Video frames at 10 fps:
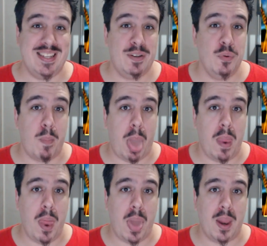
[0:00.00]

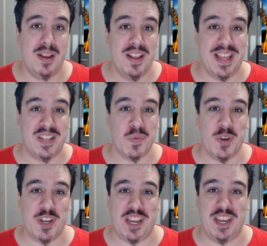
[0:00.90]
That's
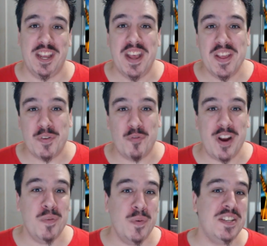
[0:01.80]
wordy. The
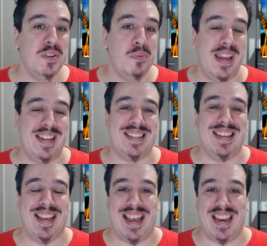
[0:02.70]
red winter wheat.
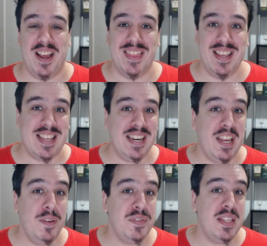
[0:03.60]
And I think that
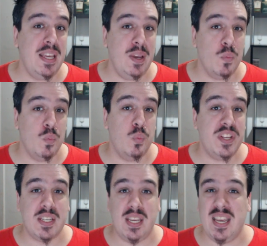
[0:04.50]
gives the
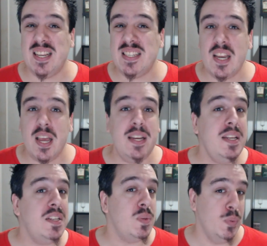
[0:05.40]
whiskey a
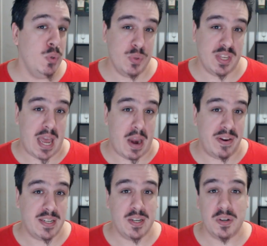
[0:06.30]
slightly smoother
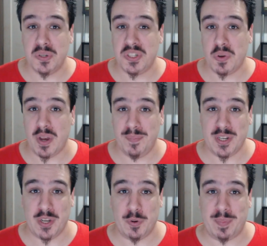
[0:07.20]
character. Also, I'm
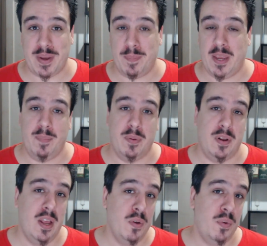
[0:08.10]
told by
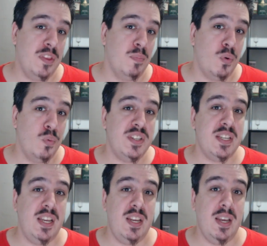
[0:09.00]
people with more
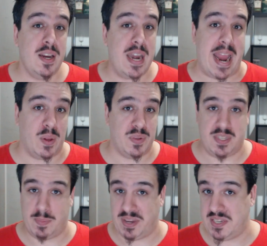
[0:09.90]
whiskey nous
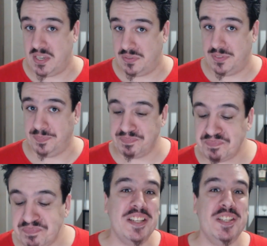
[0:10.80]
than myself.
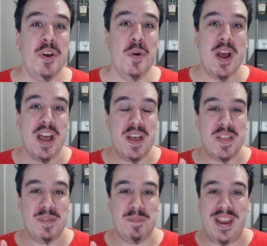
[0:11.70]

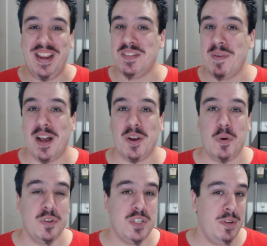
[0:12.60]
So, Maker's Mark
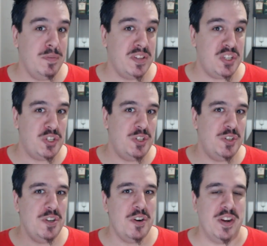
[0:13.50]
caused a bit of a
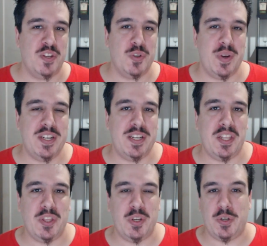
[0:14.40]
stir in
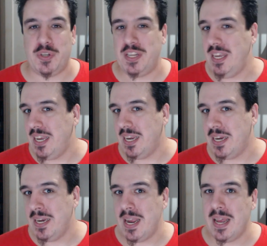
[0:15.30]

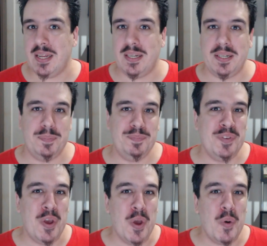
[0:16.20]
2013
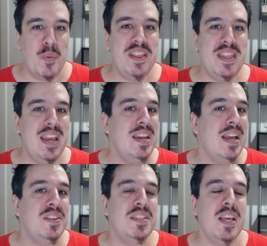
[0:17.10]
when they
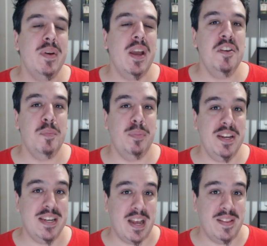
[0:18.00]
announced they were going to
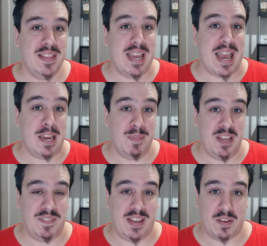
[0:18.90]
bring down the
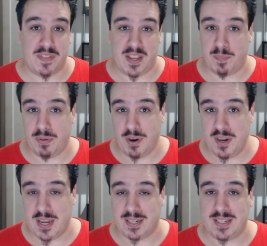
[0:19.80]
ABV of their
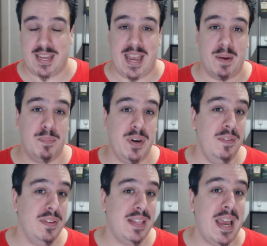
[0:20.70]
product. They had
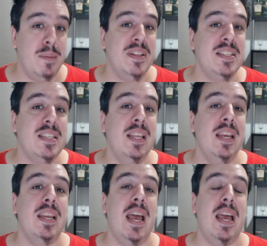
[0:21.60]
been selling
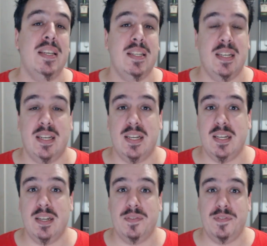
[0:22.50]
it at
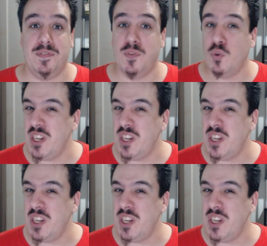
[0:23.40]
45%